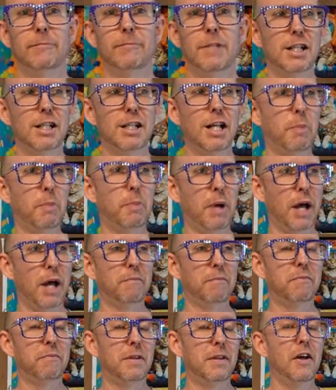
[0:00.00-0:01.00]
That's not bad.
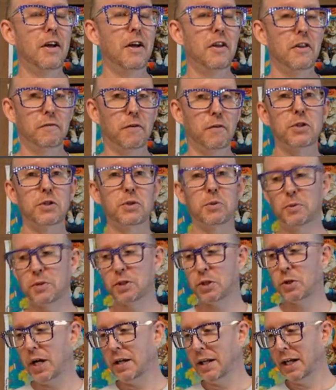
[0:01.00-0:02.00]
The first one
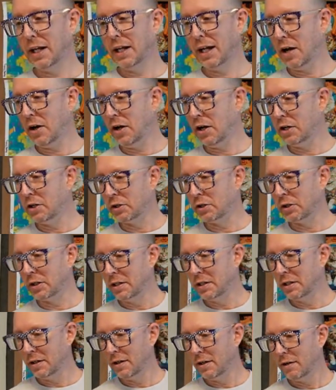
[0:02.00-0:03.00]
was great. They got
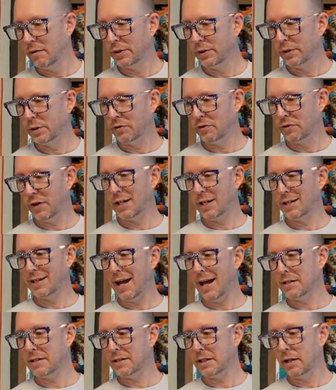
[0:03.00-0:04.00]
100, which was
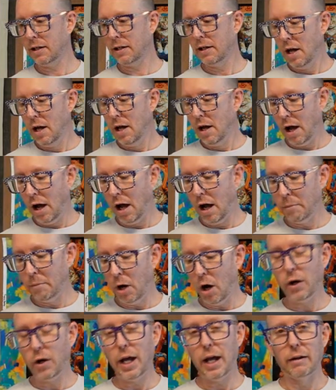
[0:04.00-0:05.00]
fantastic.
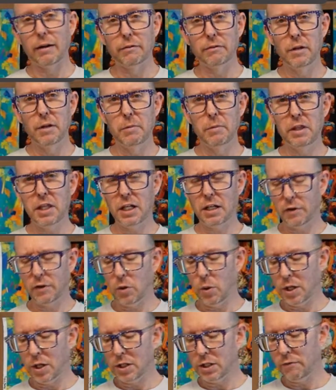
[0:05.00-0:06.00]
Okay, let me think of a
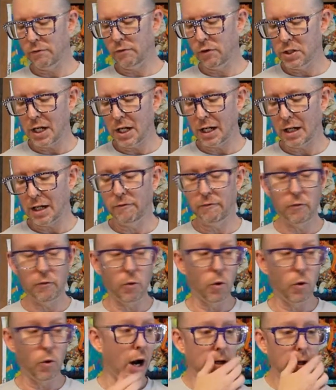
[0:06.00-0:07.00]
question for a second.
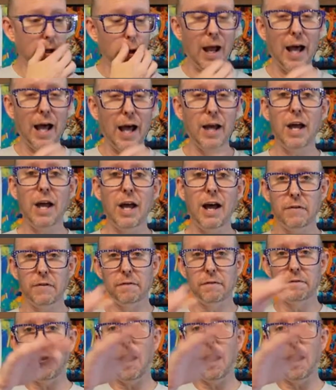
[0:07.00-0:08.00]
Before I don't have the
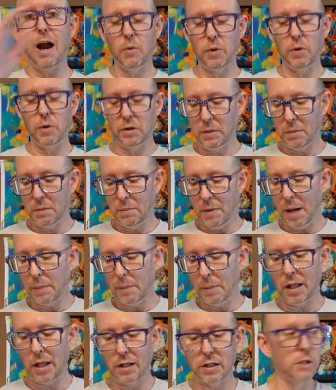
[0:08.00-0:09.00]
flyer with me. My
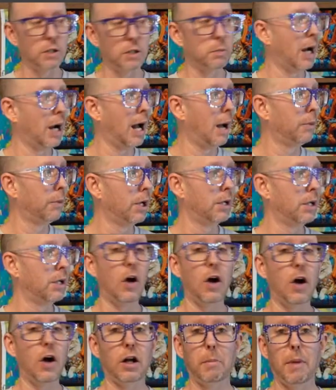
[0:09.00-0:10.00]
apologies, but I'm going to
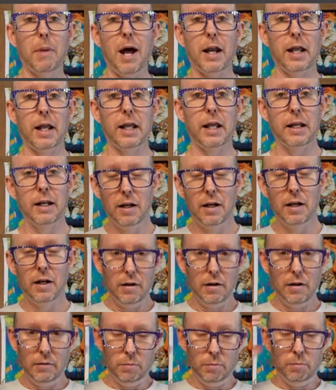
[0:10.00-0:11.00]
talk about it
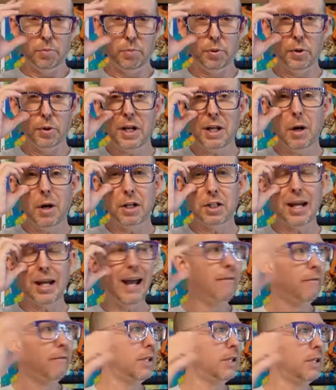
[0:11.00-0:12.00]
pretty much
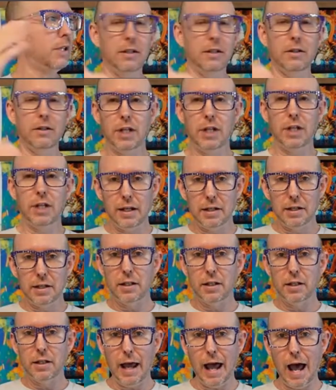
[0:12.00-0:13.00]
every single day
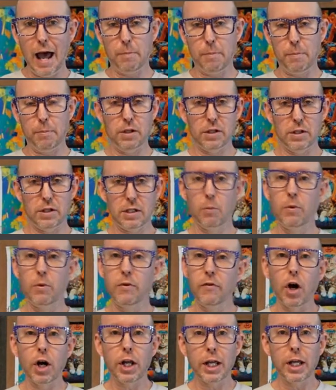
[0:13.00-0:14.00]
until it happens. And we've
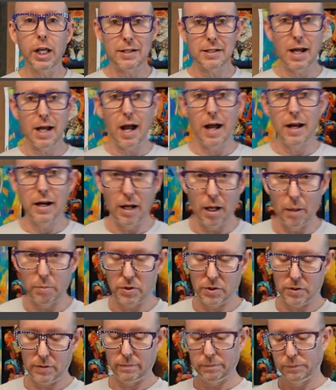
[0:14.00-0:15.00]
already got
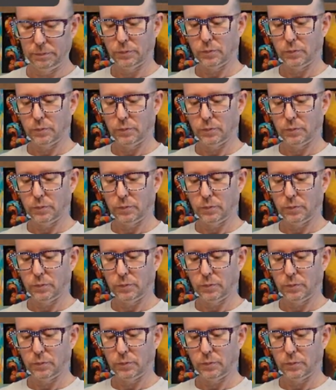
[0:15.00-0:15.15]
signups.